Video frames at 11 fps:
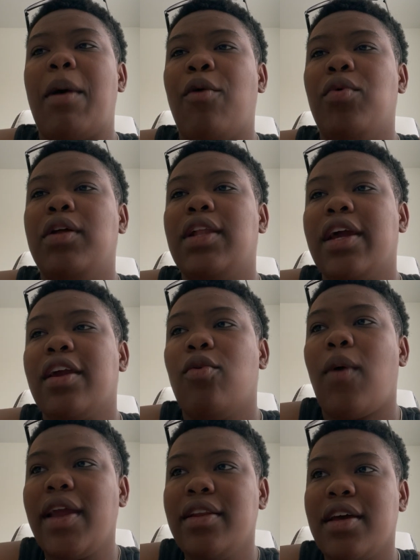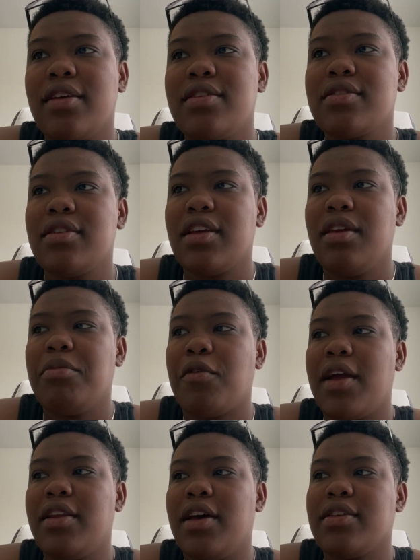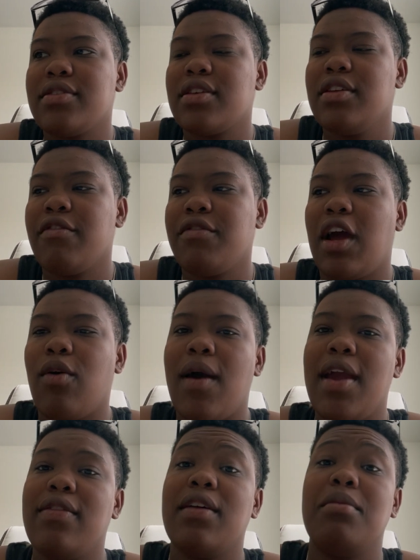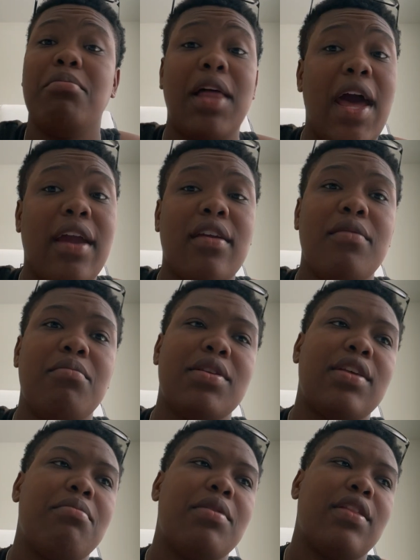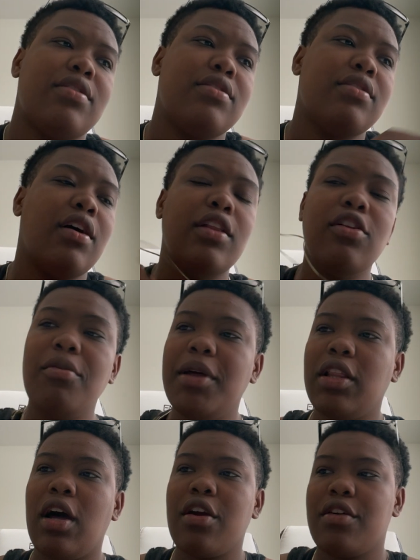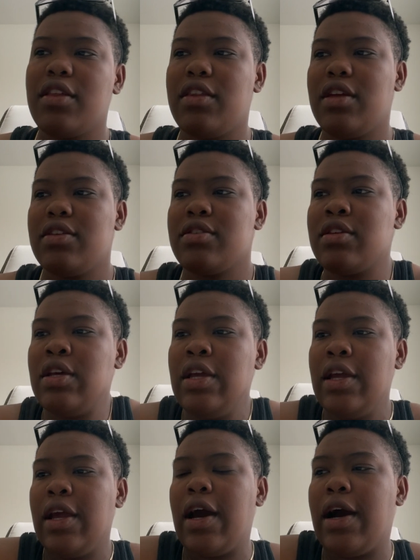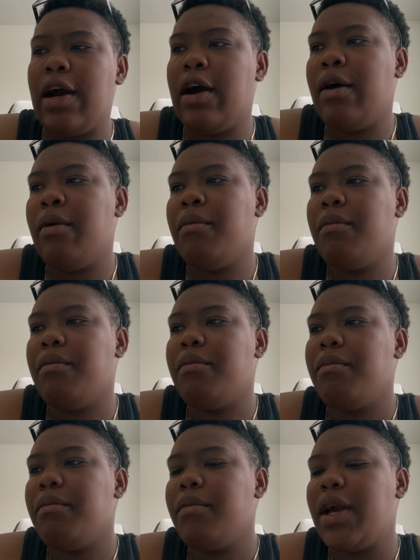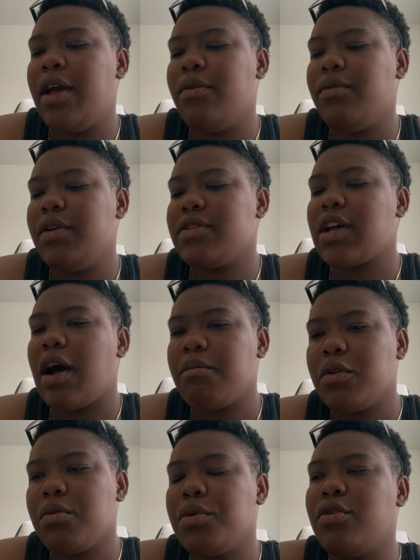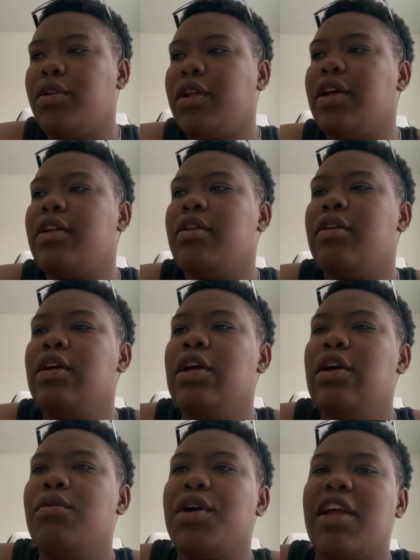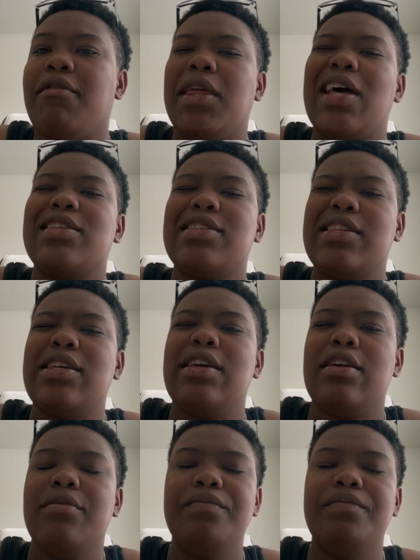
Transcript: would like a white desk, to keep a white desk. If not white, then black, but something that's a little bit longer than this. And it's comfortable and will give me that sleek,